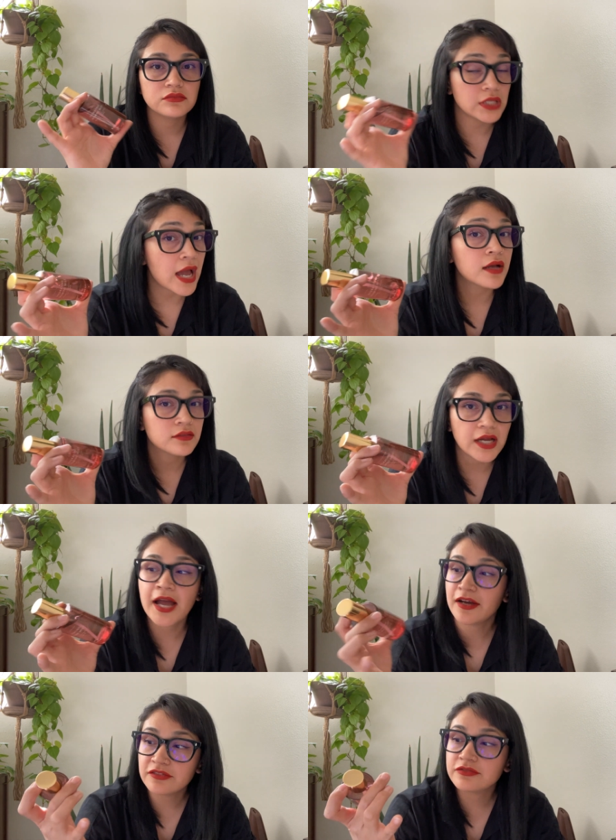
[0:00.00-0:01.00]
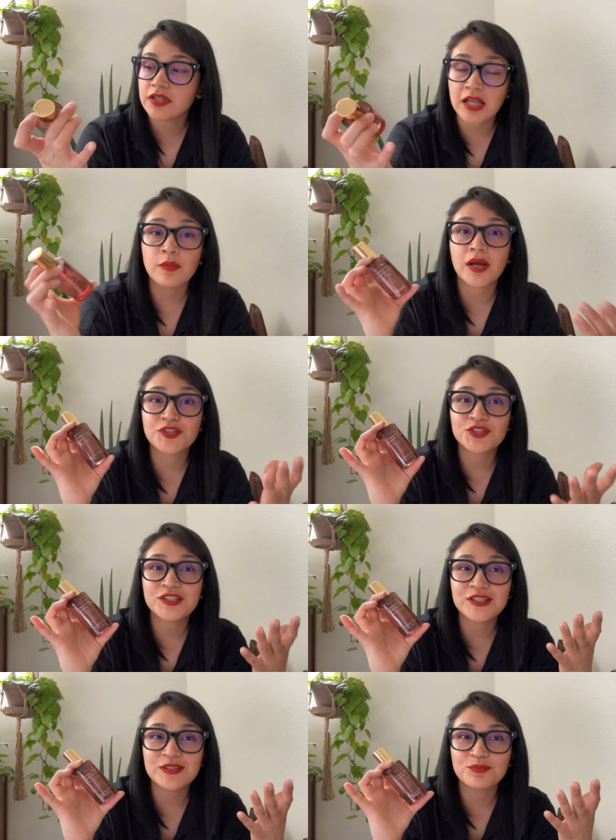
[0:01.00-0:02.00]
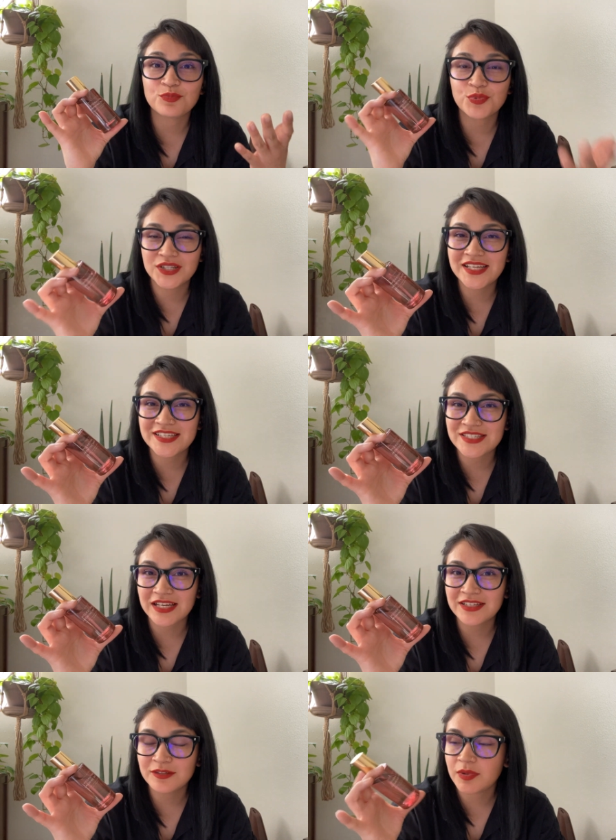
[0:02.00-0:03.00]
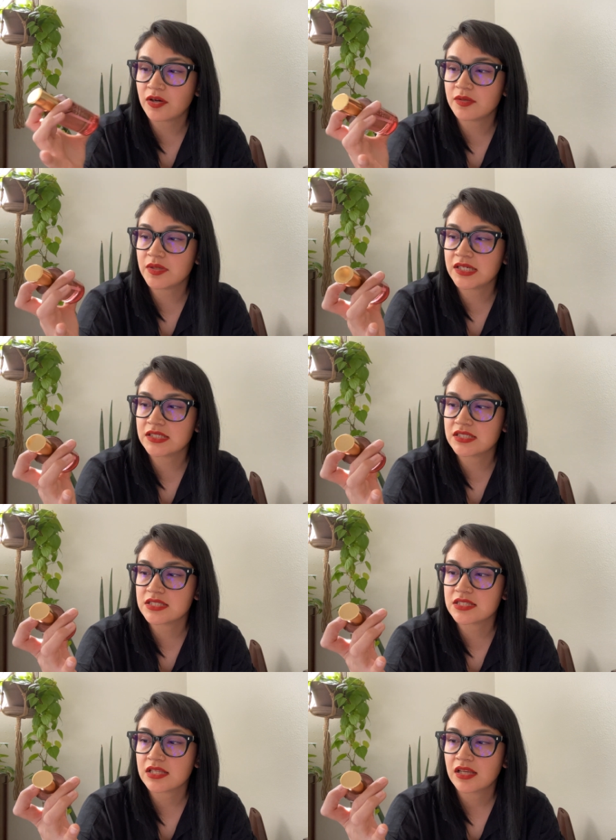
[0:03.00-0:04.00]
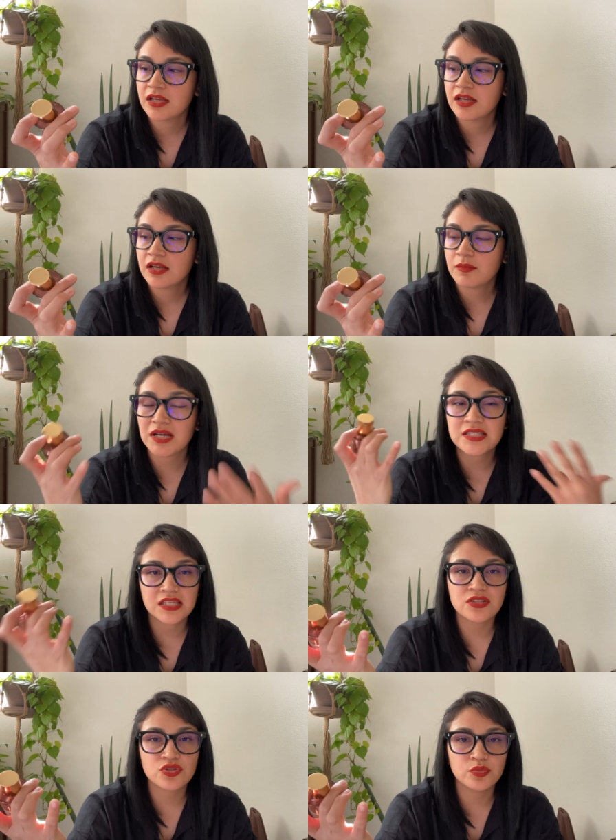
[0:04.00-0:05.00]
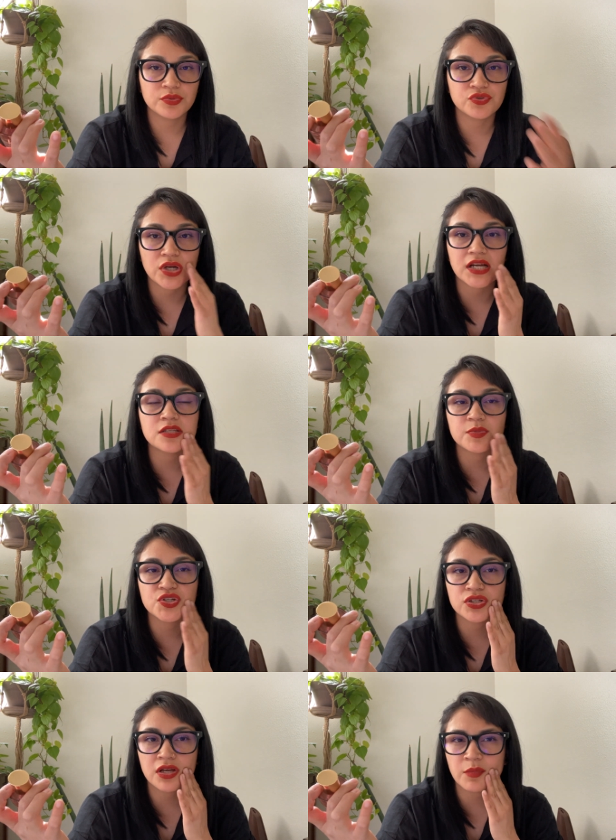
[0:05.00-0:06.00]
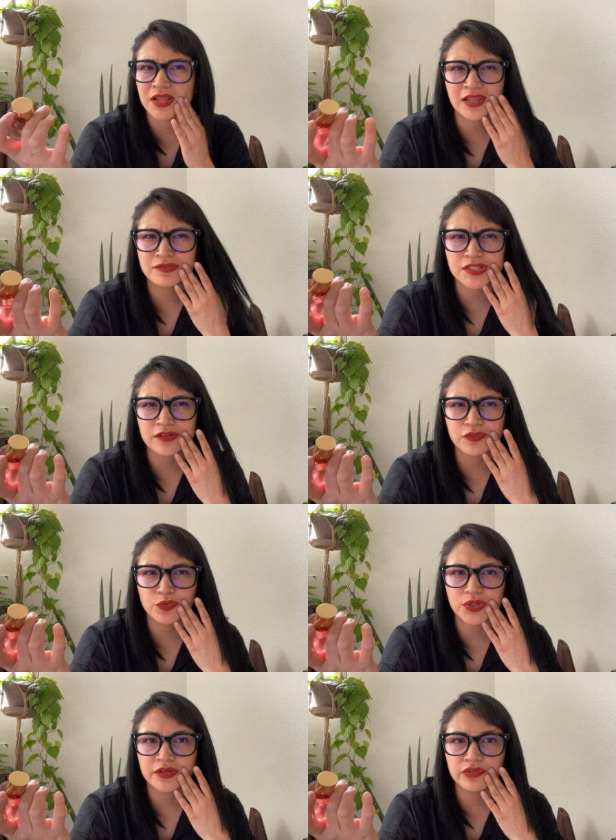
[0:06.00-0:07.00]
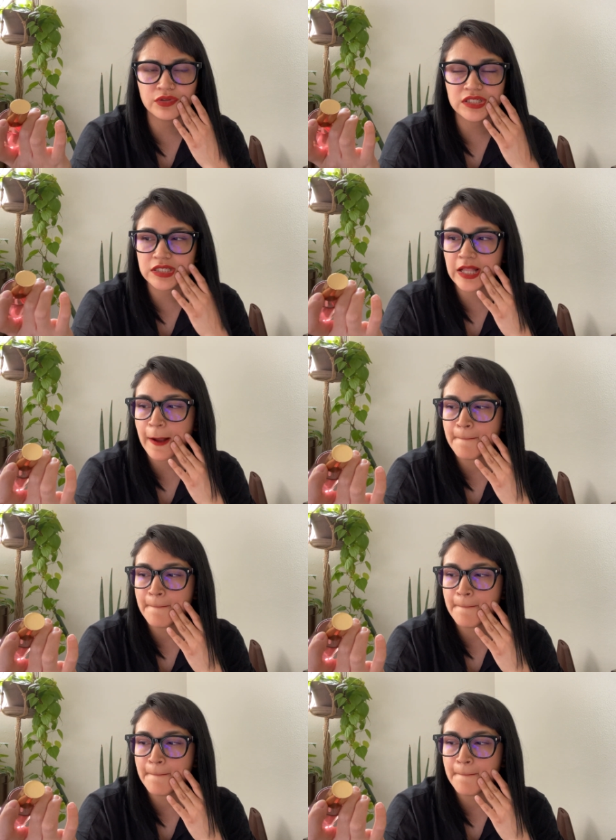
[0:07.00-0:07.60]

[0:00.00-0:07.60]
Yeah, I have. And I'm actually pretty excited about it because my skin's super dry, especially on my left side for whatever reason.